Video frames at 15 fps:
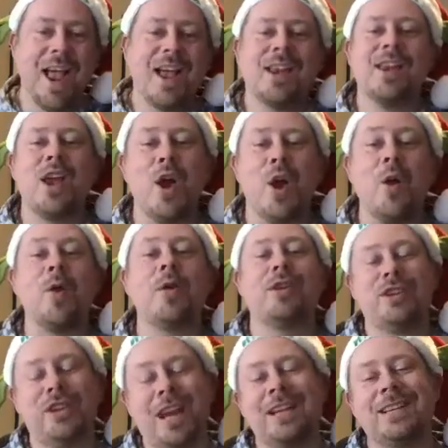Yeah,
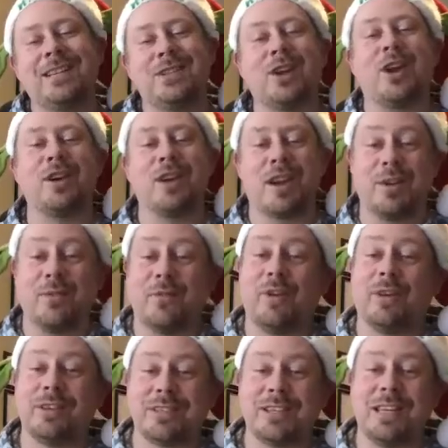chances are you're gonna
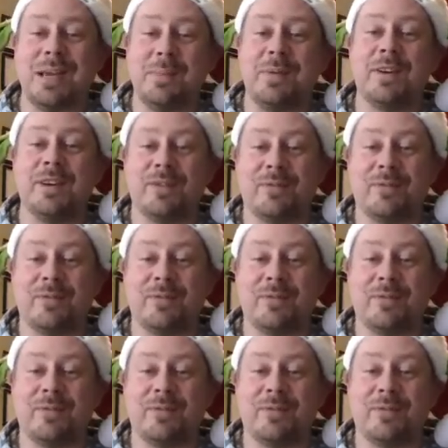fall asleep in your